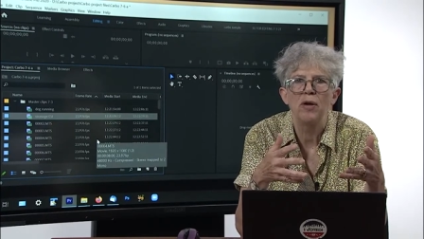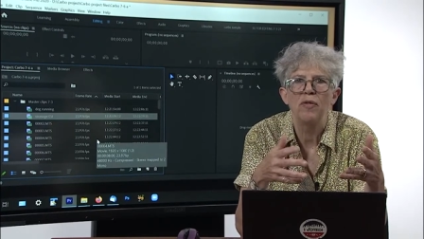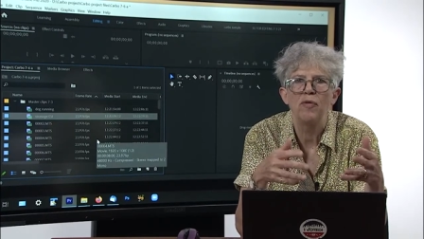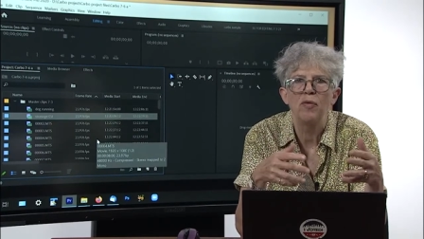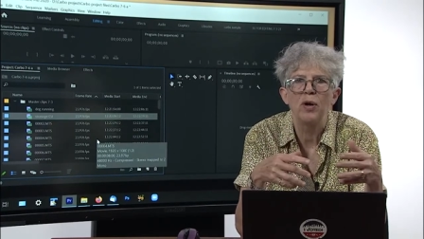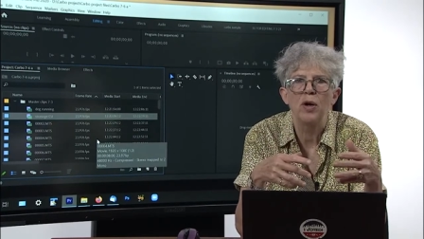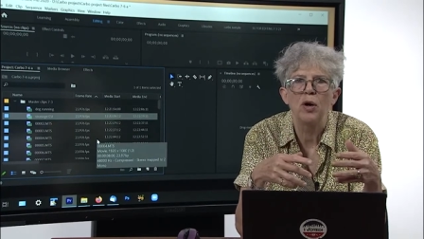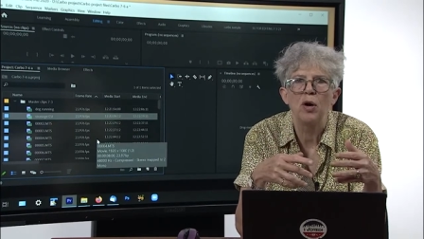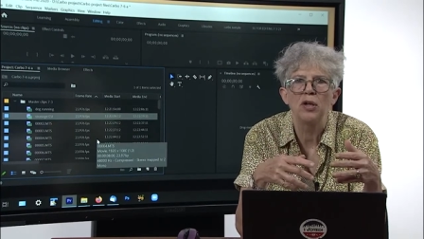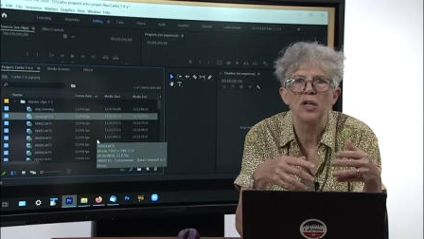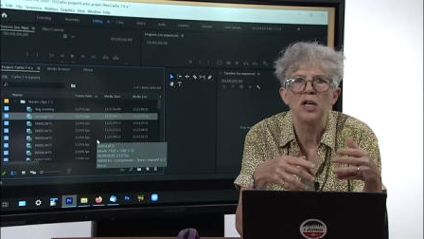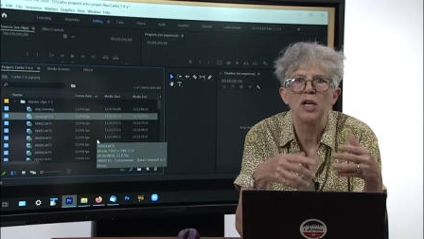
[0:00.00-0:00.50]
If we
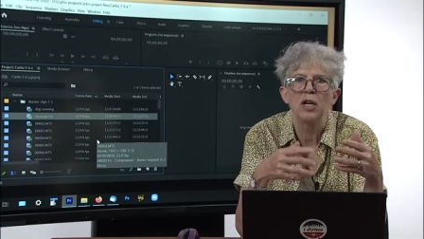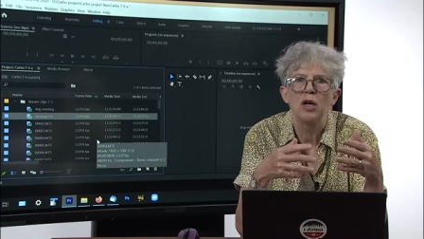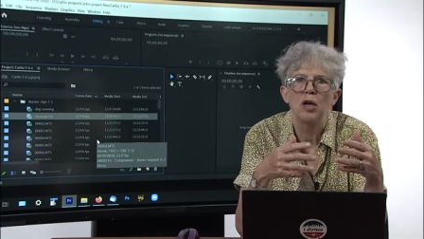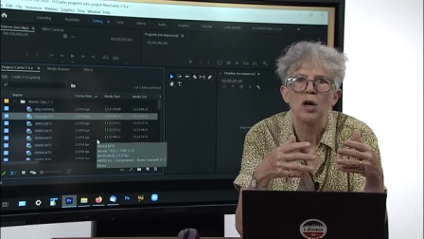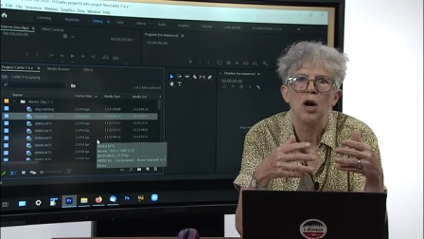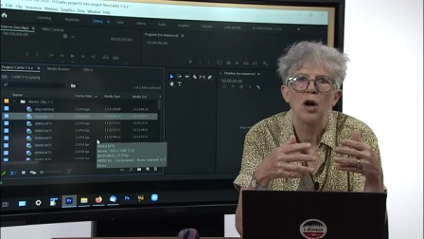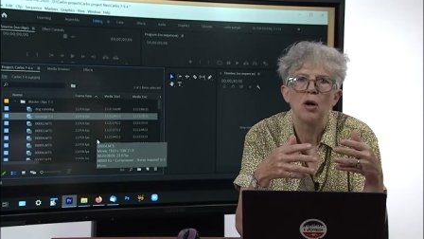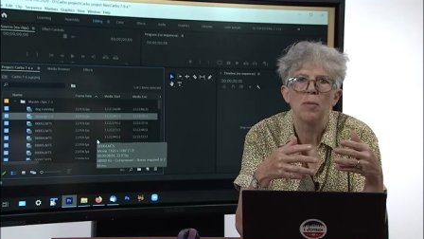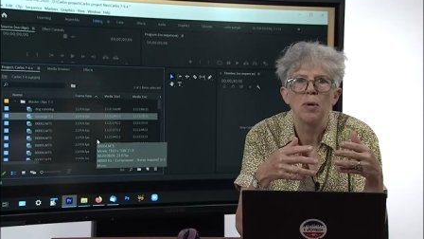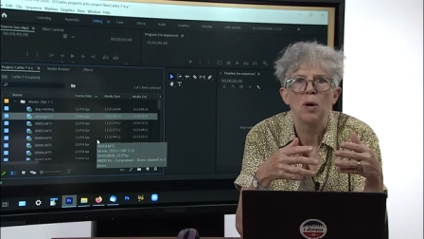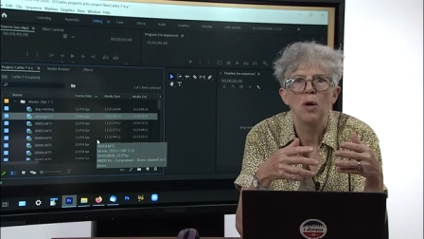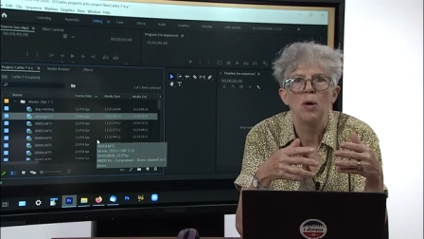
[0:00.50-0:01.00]
called it
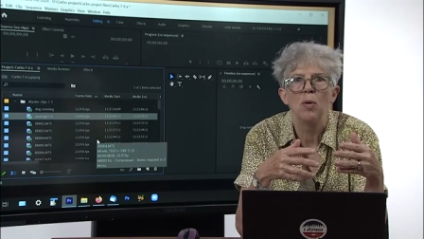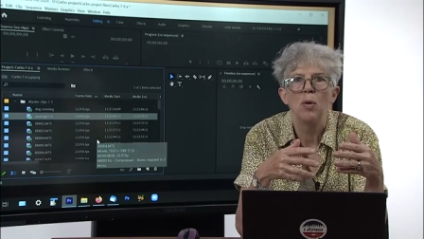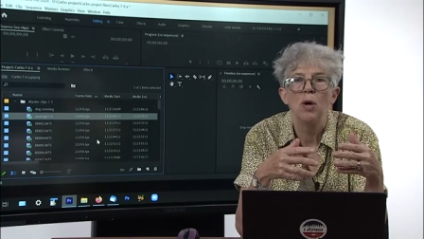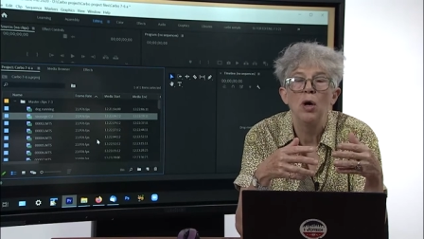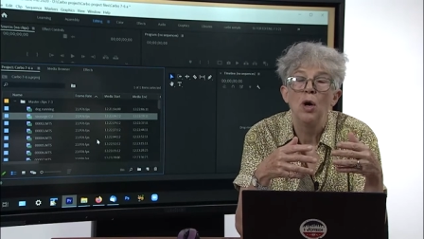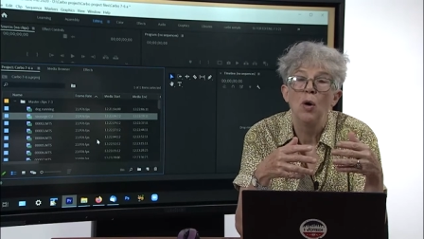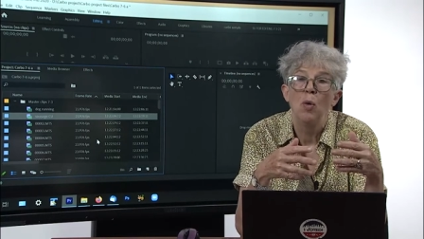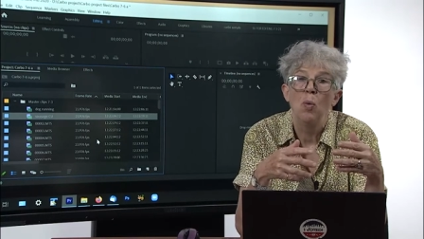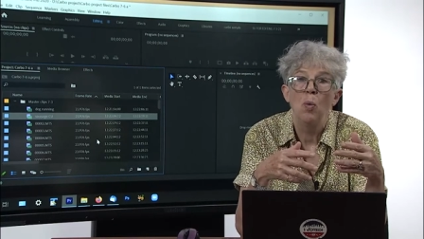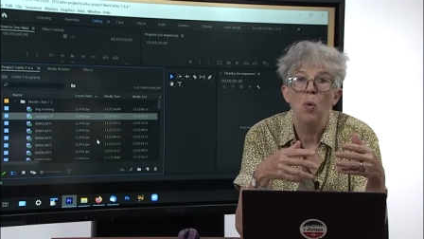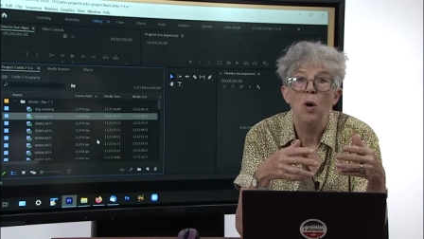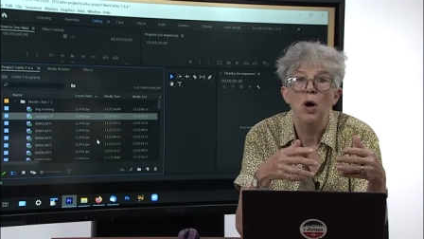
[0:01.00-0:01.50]
carbo
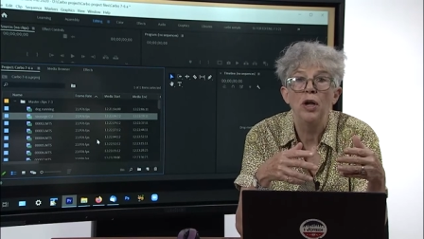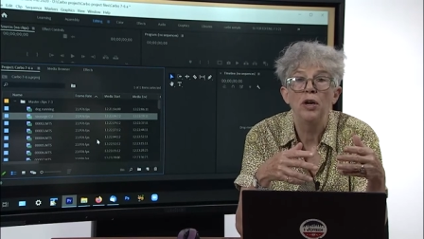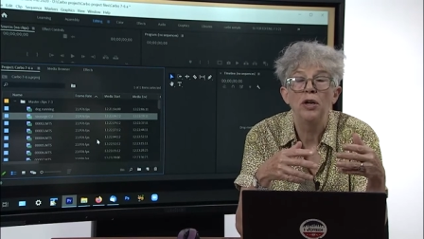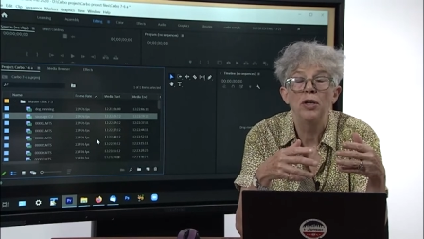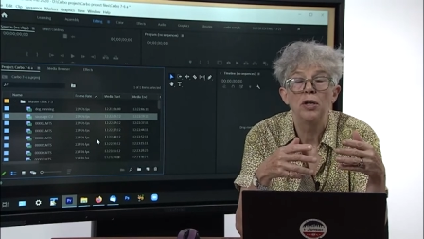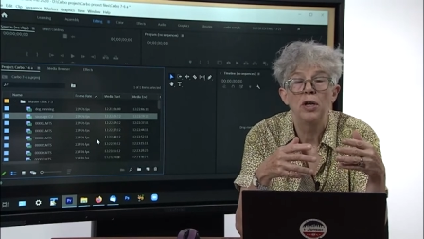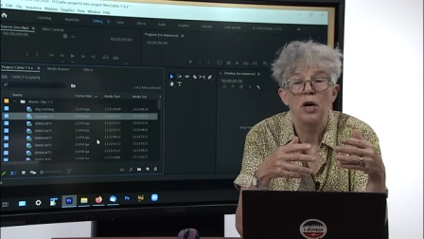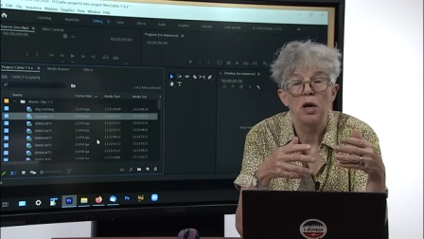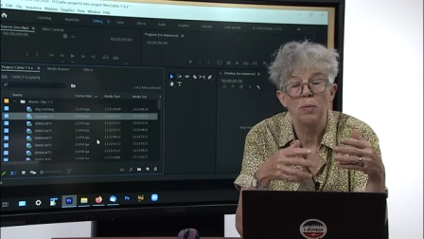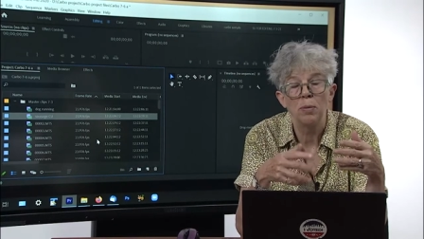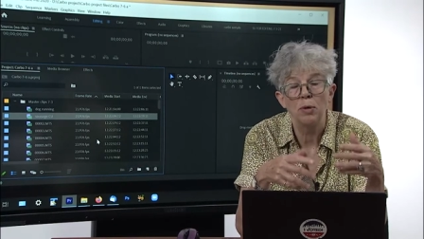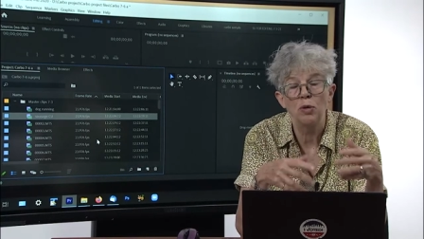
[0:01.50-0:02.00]
one,
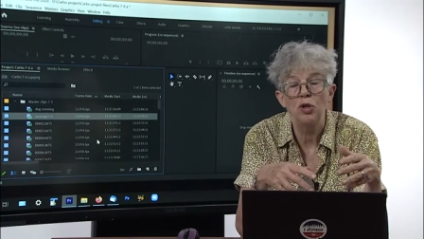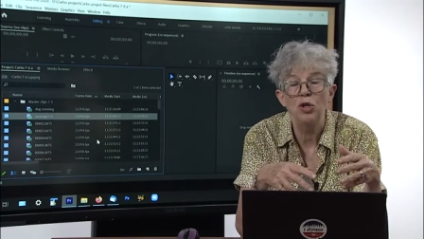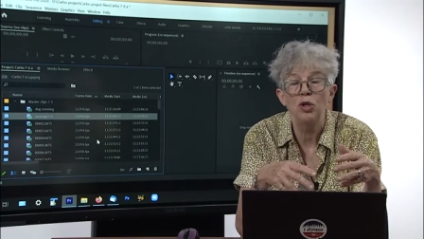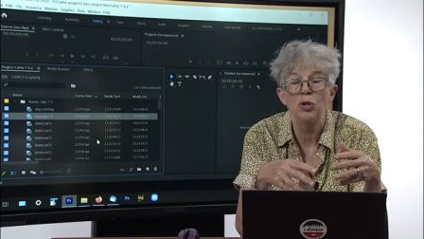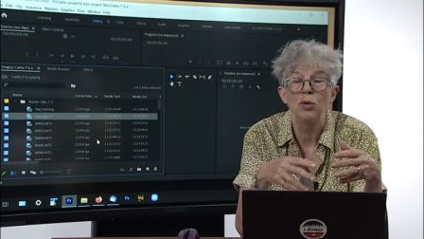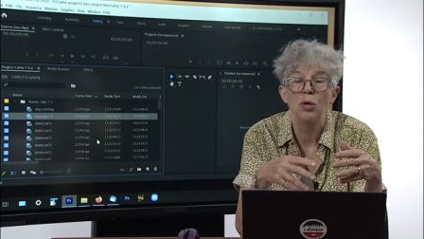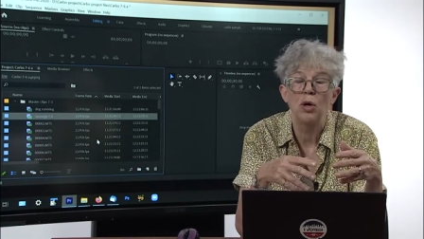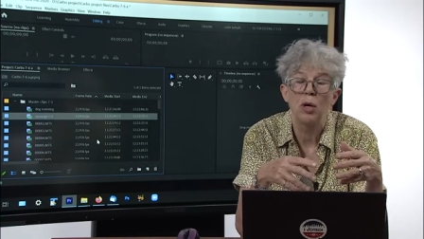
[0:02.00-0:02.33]
carbo two,